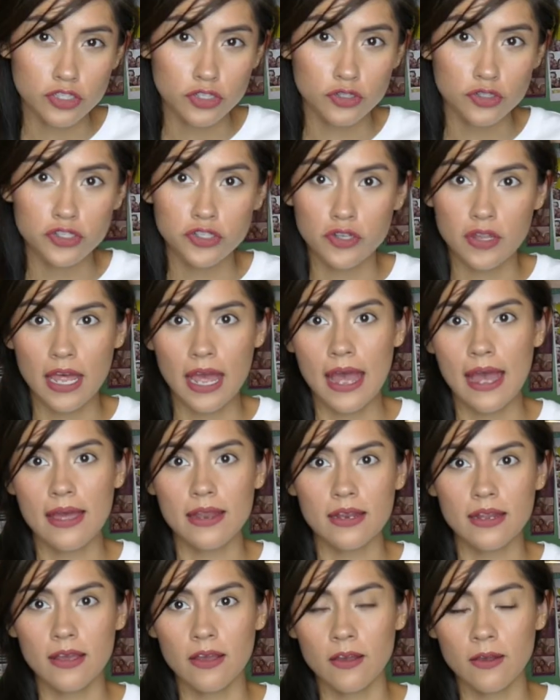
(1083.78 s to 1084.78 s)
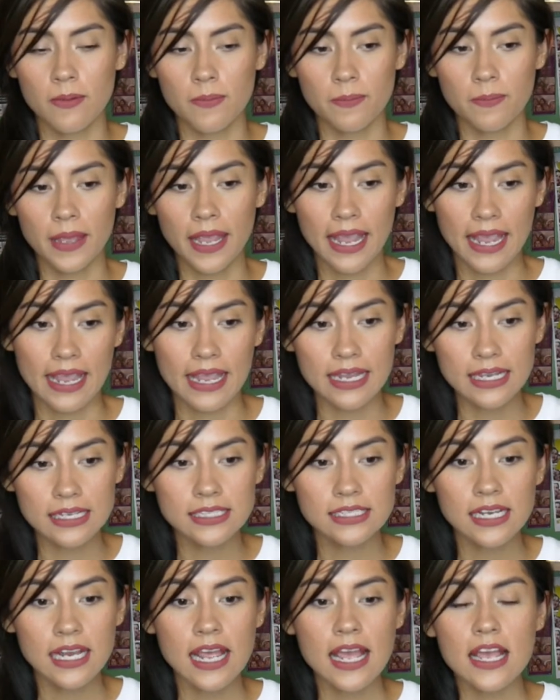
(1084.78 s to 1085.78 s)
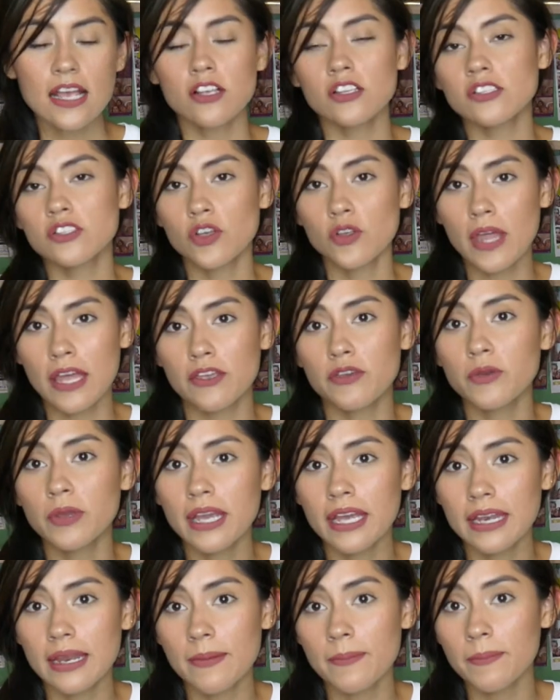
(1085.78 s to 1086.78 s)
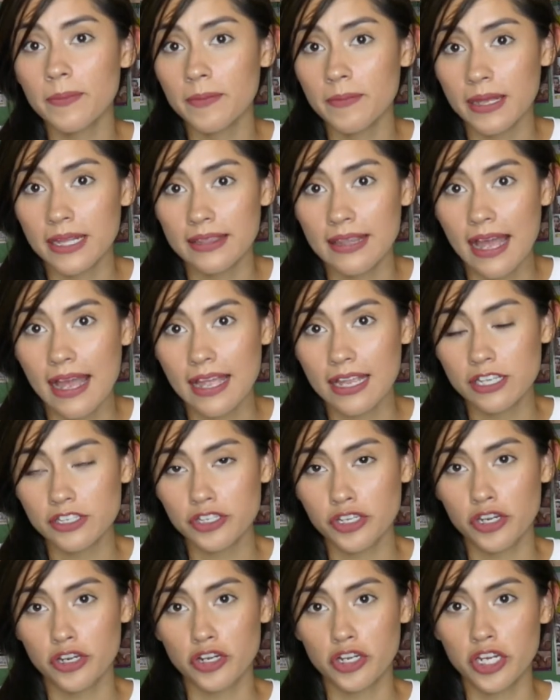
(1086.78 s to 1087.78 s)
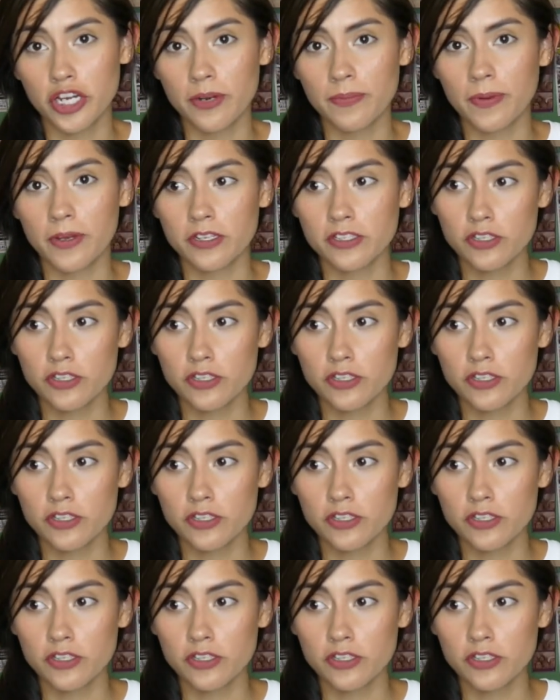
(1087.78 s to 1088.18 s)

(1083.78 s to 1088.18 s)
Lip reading: you to that page, so that you can implement that into your yearbook.